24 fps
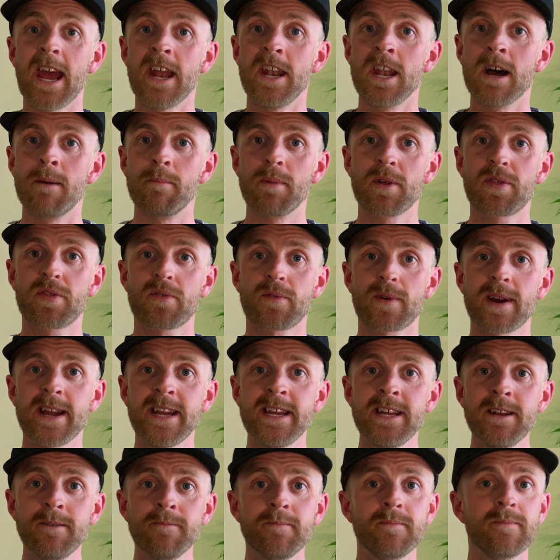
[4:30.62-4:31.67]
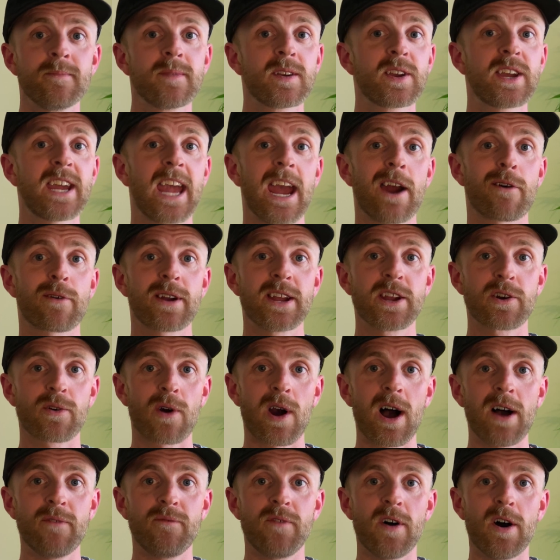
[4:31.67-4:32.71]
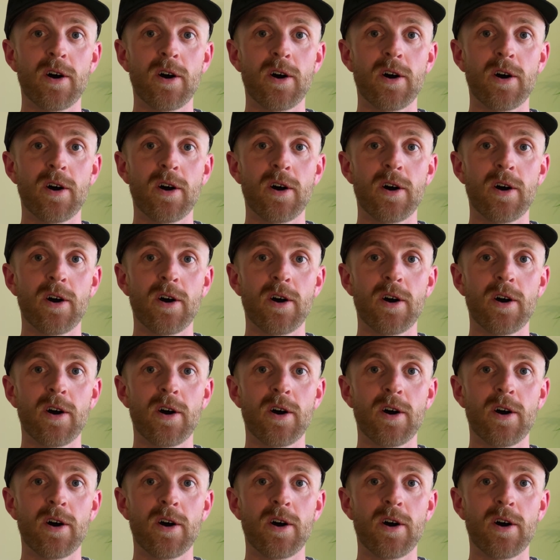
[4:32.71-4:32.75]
number three, carry your iPhone.